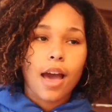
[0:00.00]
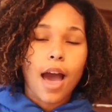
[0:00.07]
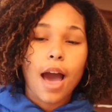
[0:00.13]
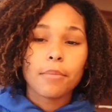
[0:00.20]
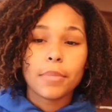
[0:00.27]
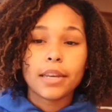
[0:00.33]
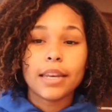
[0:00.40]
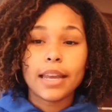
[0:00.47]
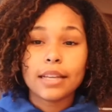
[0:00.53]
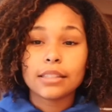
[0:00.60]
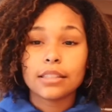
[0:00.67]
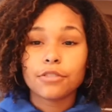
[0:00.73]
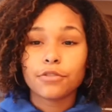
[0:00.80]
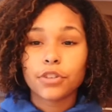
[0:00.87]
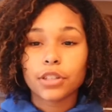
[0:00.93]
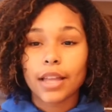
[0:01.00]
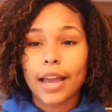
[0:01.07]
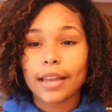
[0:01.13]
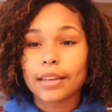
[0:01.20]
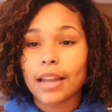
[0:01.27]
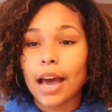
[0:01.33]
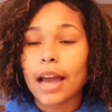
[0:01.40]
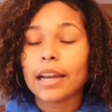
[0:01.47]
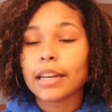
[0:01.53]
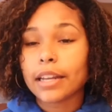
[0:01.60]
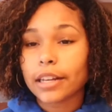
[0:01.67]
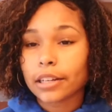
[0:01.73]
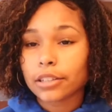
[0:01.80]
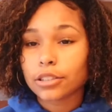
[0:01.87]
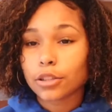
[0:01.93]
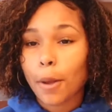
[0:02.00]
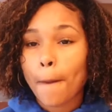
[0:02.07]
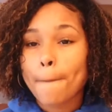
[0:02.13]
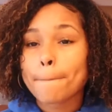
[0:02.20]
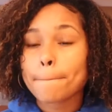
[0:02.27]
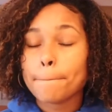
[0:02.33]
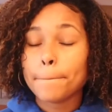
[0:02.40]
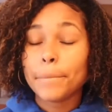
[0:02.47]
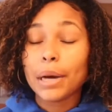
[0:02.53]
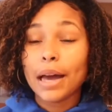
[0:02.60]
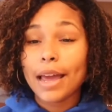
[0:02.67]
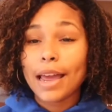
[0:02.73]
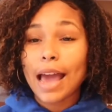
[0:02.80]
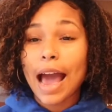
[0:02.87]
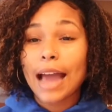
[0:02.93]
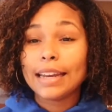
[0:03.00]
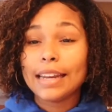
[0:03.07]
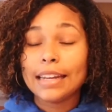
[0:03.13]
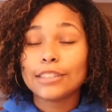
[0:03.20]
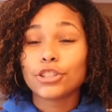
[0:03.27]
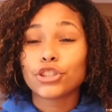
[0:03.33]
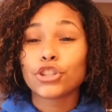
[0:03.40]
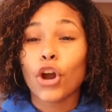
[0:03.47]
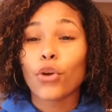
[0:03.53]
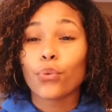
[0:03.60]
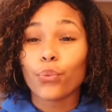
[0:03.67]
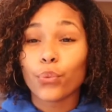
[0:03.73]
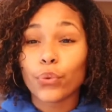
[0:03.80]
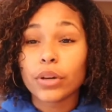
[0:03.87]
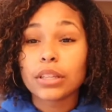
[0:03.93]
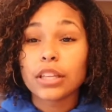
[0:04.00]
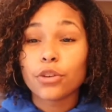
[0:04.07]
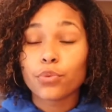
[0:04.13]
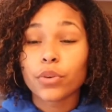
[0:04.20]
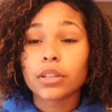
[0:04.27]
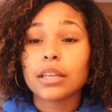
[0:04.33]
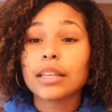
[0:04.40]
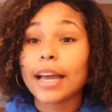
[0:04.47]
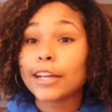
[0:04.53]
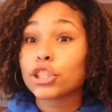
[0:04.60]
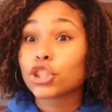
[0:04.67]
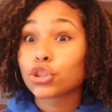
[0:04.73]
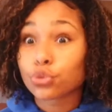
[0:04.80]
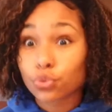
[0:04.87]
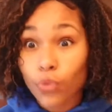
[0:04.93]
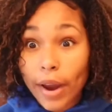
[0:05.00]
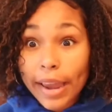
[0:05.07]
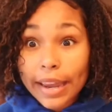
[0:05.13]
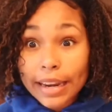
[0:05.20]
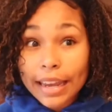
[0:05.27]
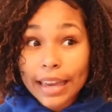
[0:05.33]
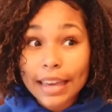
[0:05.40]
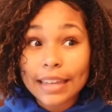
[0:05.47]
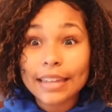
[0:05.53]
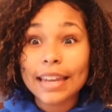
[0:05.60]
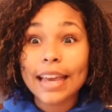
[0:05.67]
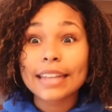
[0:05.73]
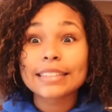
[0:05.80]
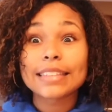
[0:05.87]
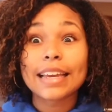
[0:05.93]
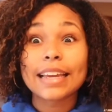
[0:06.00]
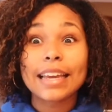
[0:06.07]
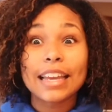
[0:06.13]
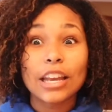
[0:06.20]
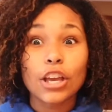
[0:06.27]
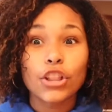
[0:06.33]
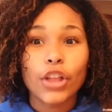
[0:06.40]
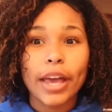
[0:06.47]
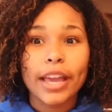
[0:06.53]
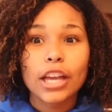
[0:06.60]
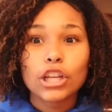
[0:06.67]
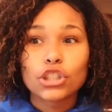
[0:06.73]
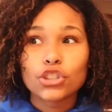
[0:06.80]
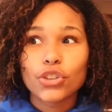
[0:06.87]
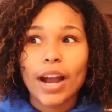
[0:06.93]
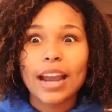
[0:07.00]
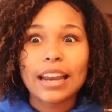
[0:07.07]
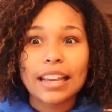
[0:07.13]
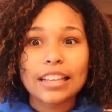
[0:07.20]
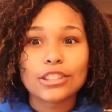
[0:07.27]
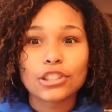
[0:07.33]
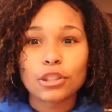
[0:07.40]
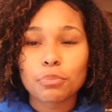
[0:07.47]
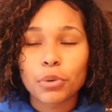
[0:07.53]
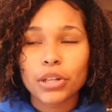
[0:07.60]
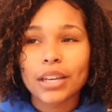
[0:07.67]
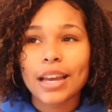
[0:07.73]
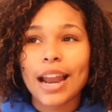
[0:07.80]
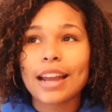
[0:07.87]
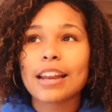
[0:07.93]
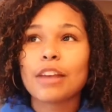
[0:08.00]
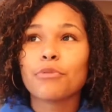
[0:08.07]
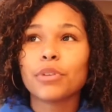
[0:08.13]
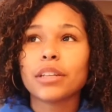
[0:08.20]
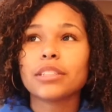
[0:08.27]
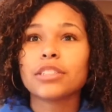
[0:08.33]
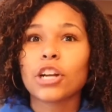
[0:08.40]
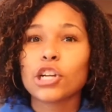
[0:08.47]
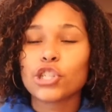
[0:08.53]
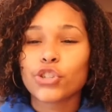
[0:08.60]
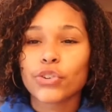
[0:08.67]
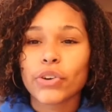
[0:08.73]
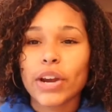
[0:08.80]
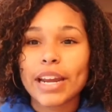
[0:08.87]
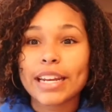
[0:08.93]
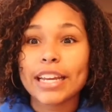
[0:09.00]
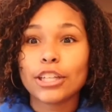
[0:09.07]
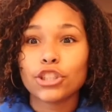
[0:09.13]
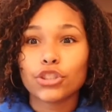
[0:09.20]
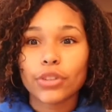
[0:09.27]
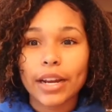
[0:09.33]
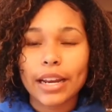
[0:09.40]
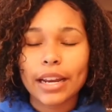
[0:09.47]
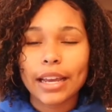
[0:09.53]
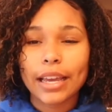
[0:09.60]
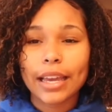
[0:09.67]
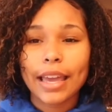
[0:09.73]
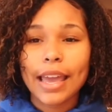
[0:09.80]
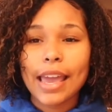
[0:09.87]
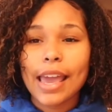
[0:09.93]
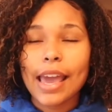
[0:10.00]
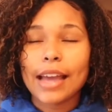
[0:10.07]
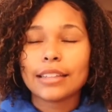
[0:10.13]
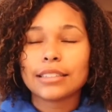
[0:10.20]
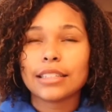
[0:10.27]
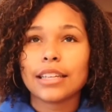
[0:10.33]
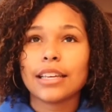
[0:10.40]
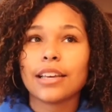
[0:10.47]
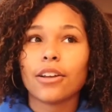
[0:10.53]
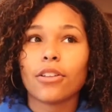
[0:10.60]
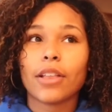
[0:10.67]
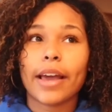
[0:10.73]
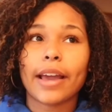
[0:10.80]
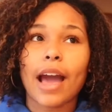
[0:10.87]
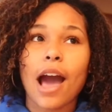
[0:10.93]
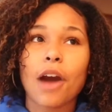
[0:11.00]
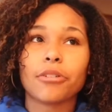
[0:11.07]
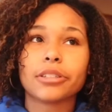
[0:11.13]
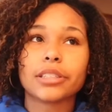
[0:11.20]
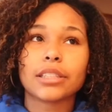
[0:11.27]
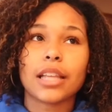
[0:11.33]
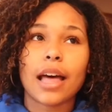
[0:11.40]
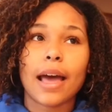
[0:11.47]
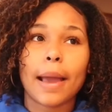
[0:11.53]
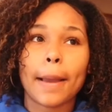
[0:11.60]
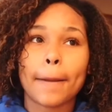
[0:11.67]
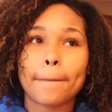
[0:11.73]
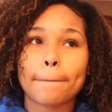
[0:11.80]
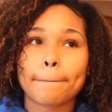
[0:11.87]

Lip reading: I've been dancing for, like, 9 years. But I didn't start really, really, like, training in dance, like, getting, like, trying to get super good. I didn't really start training until, like, I was, like...